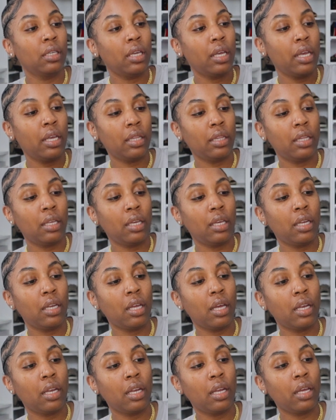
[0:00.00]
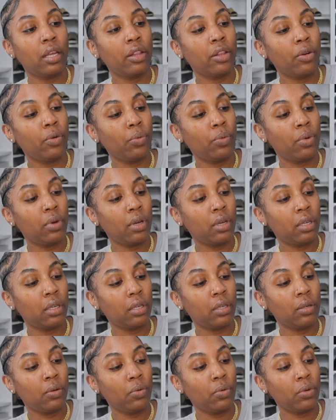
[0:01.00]
And then another
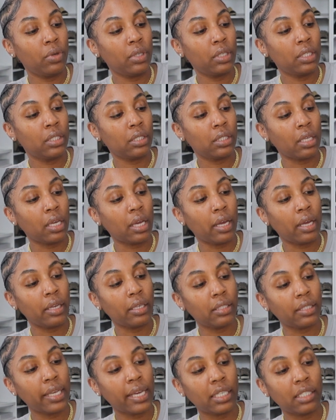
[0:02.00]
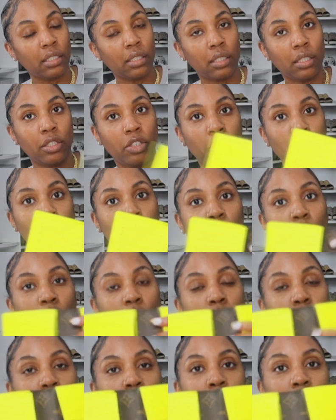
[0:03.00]
one on this side. It's actually
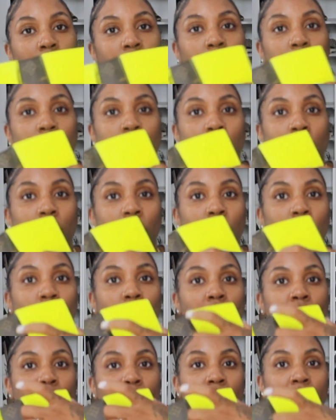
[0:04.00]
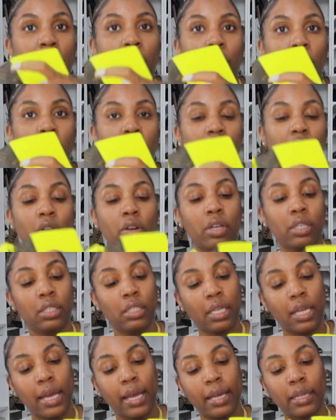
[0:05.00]
2. One behind the credit card
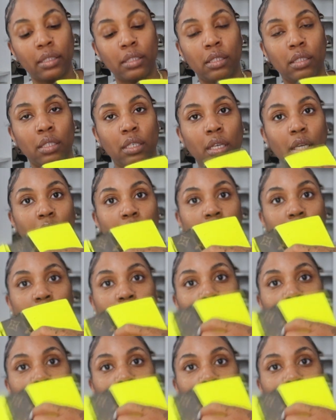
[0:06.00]
slots, and then